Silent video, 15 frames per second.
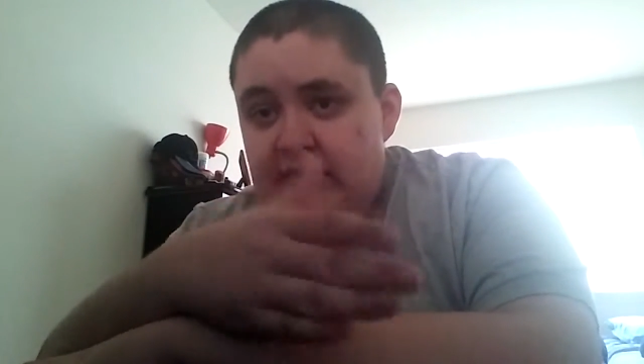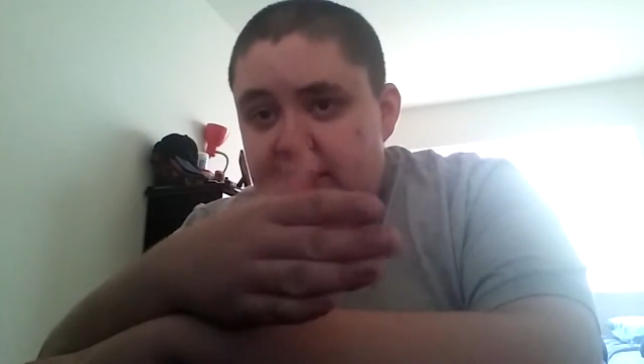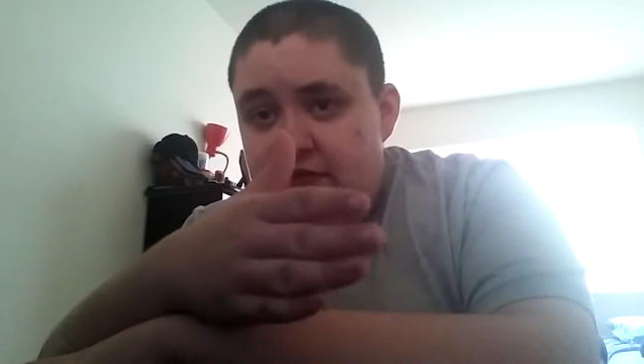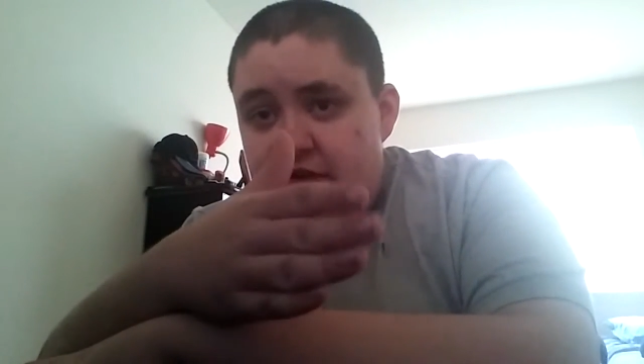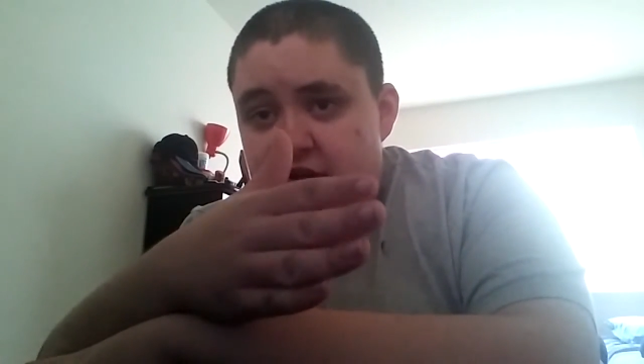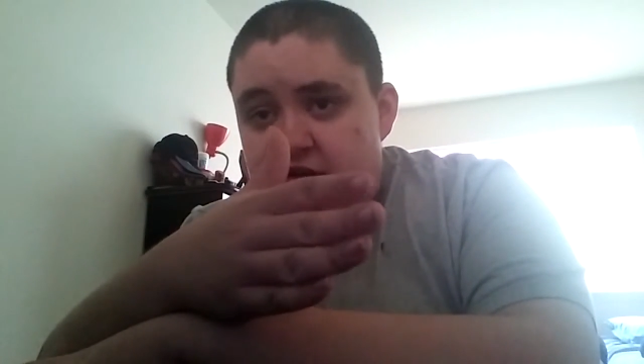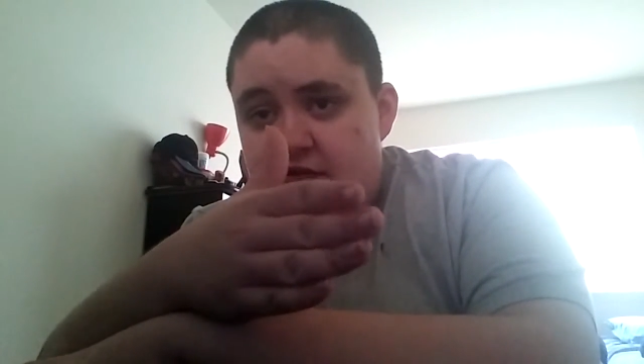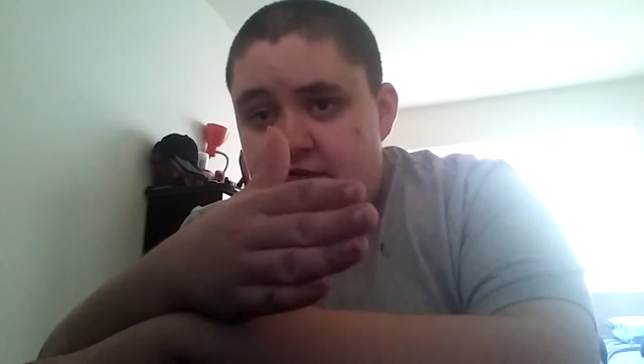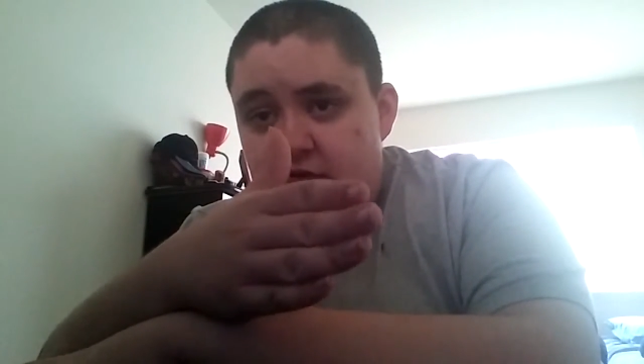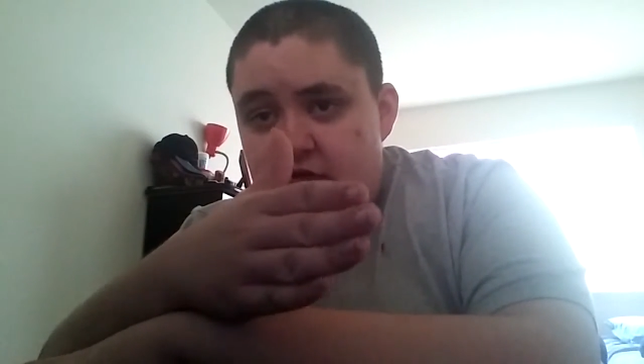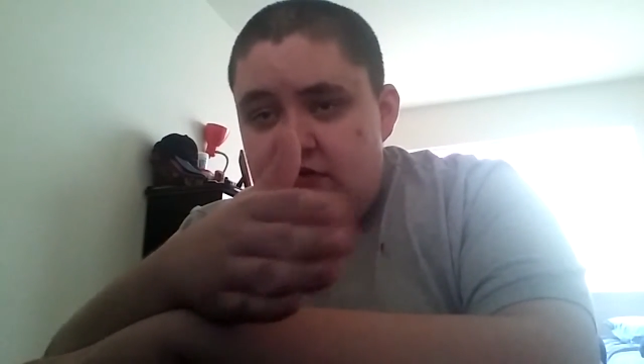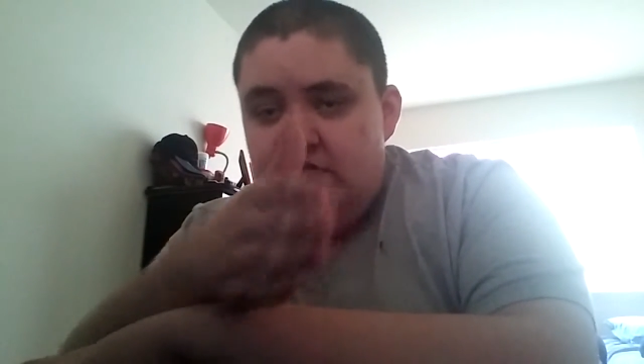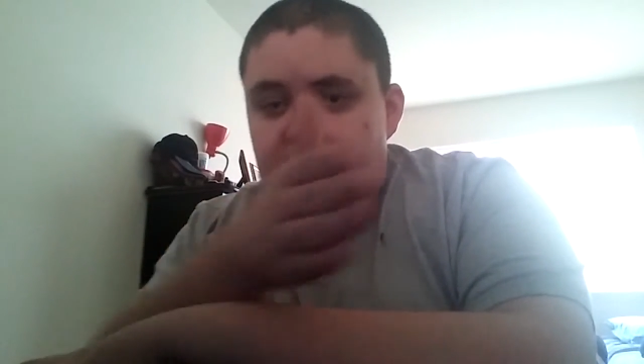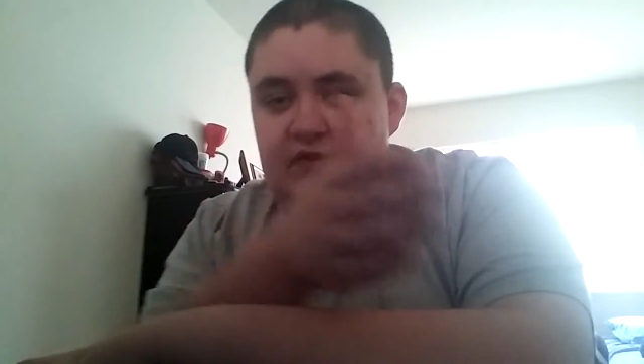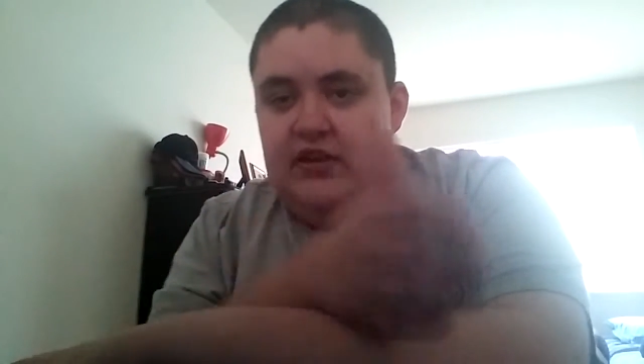The very
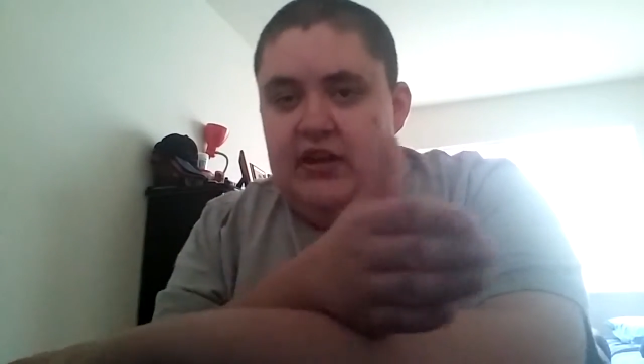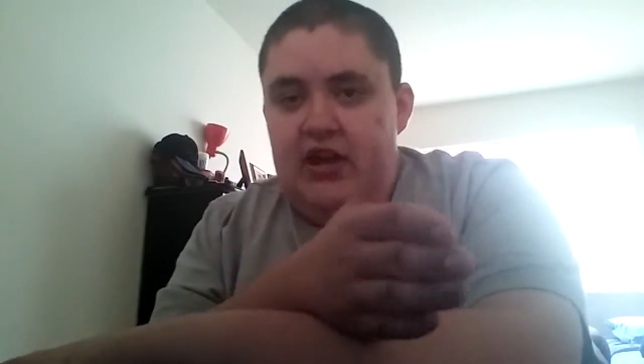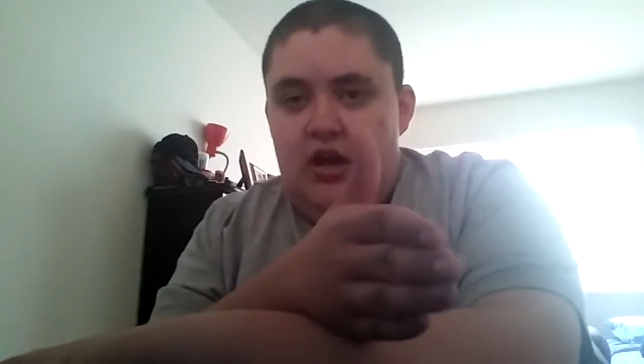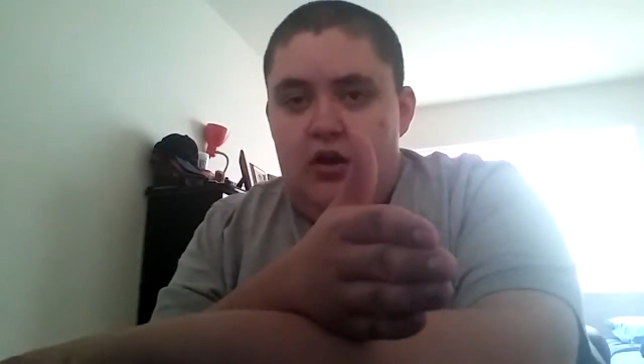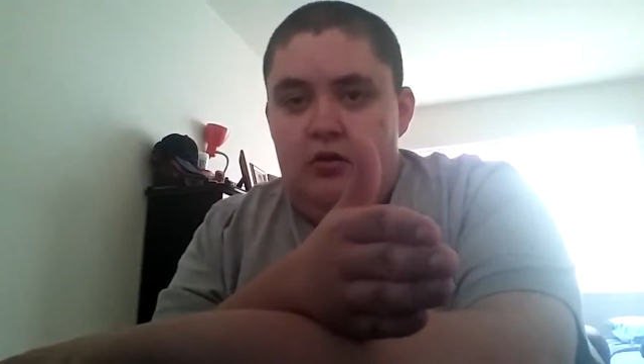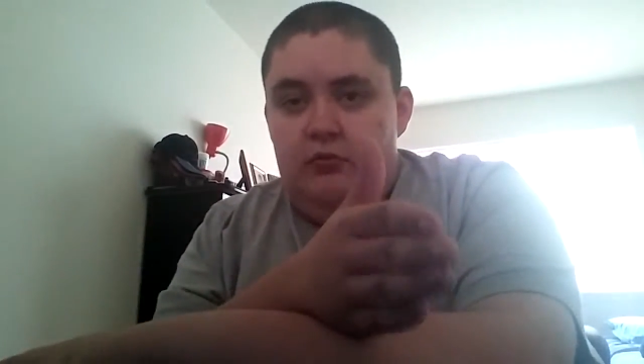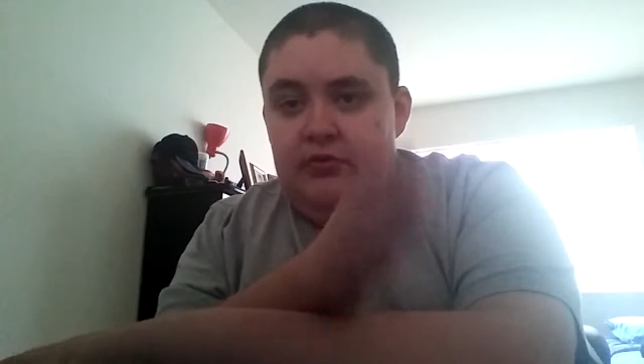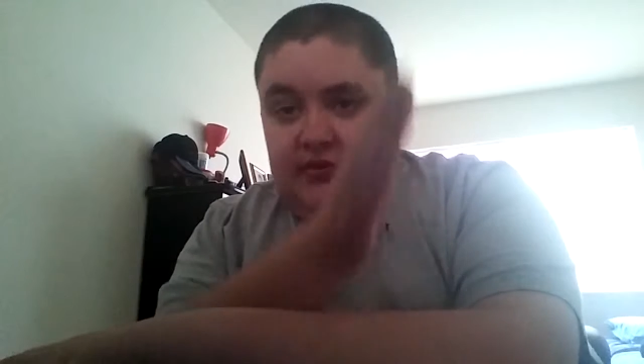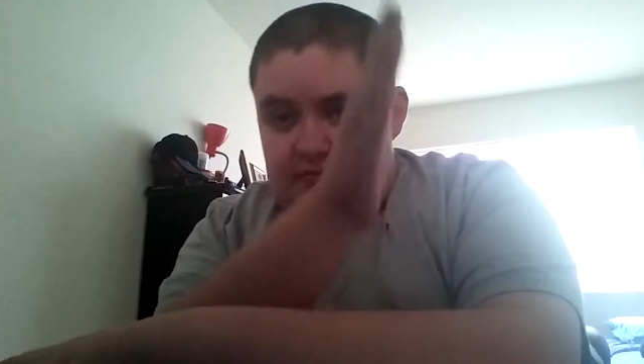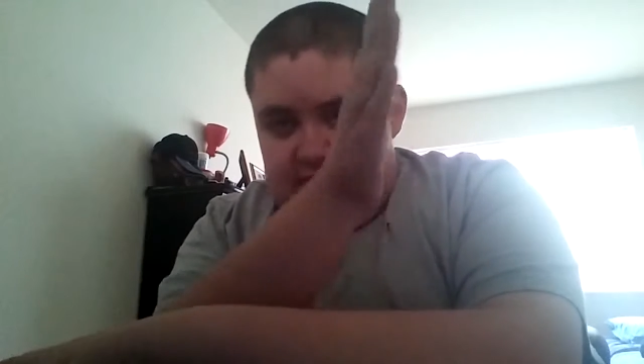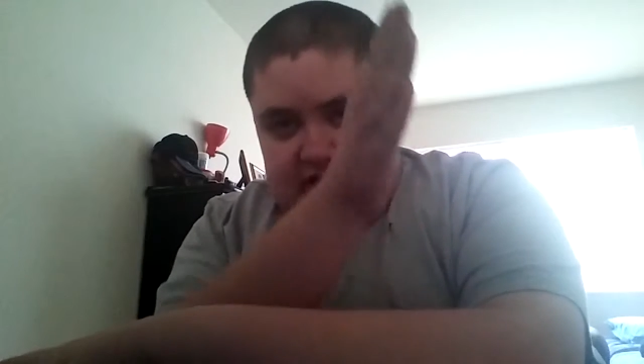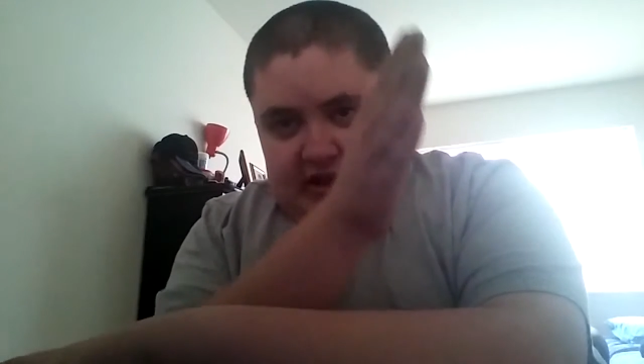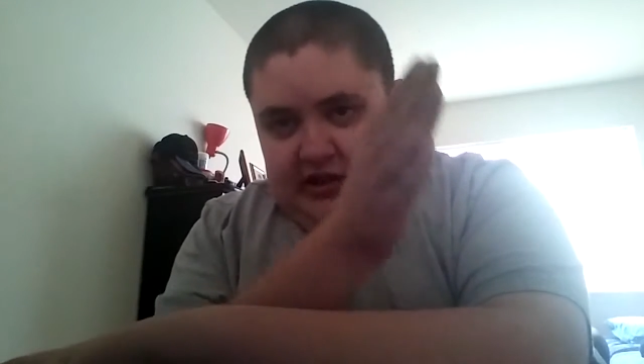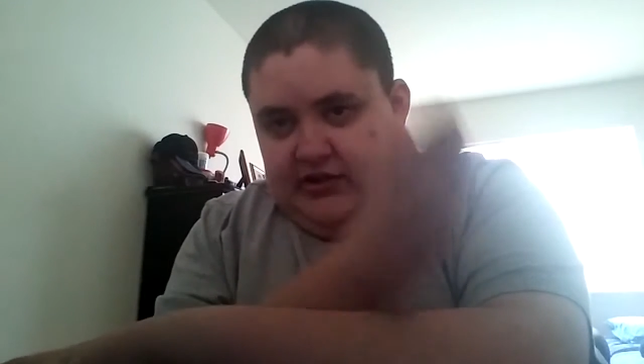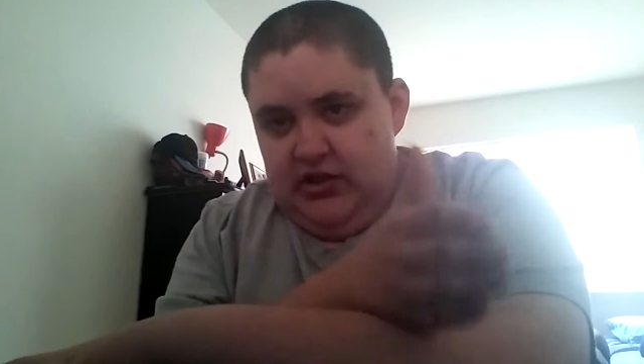first video
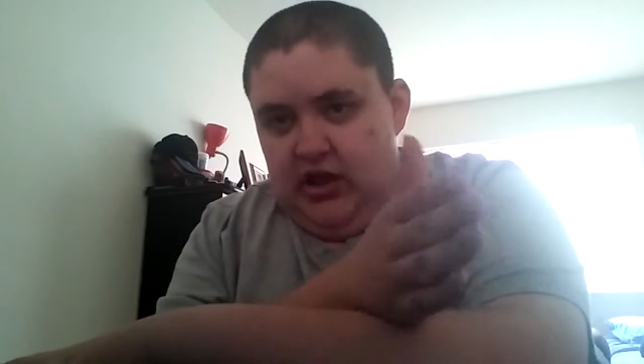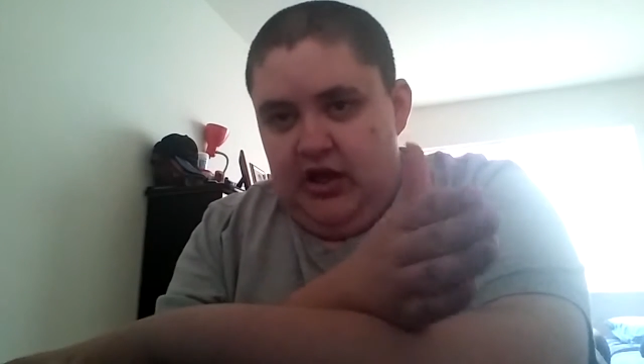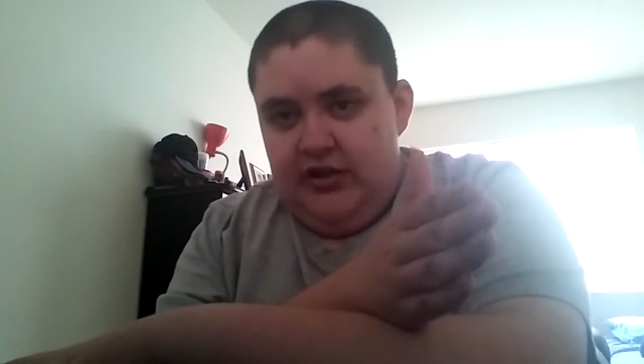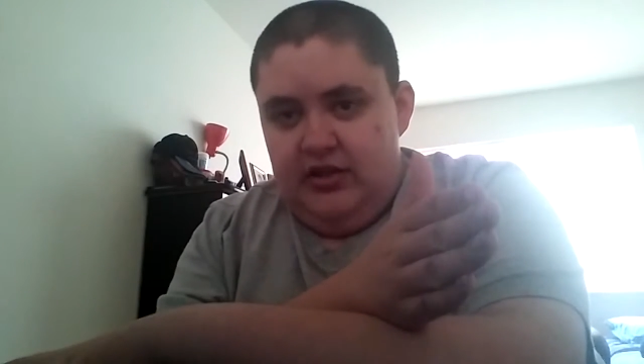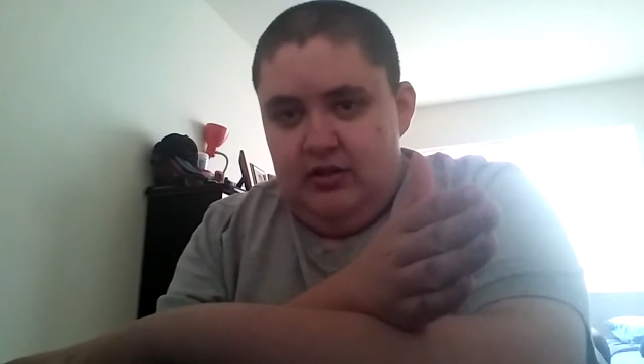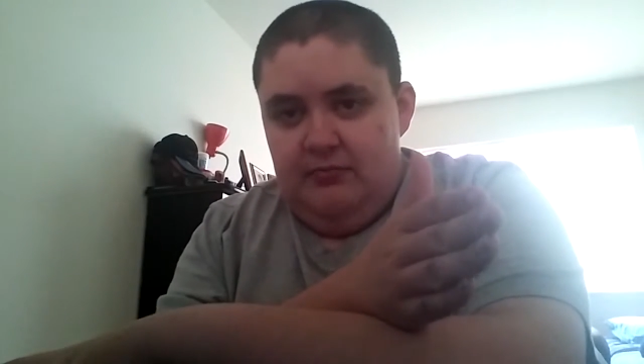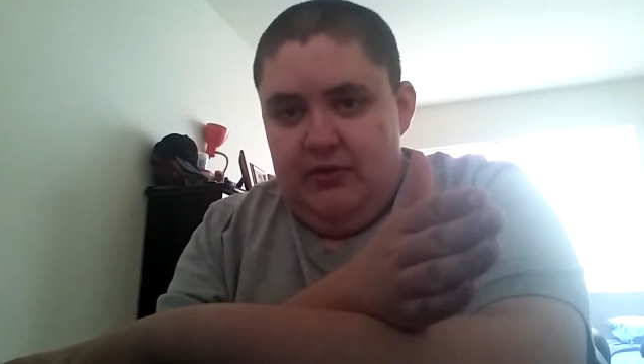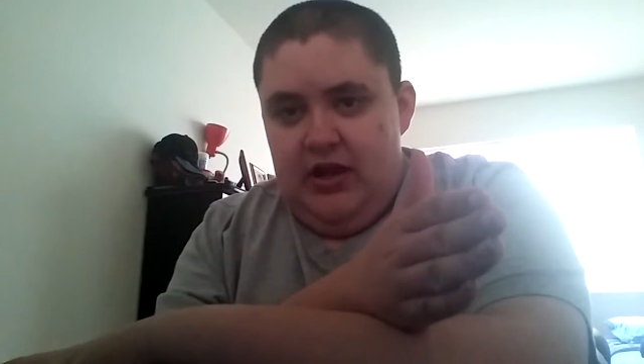was me talking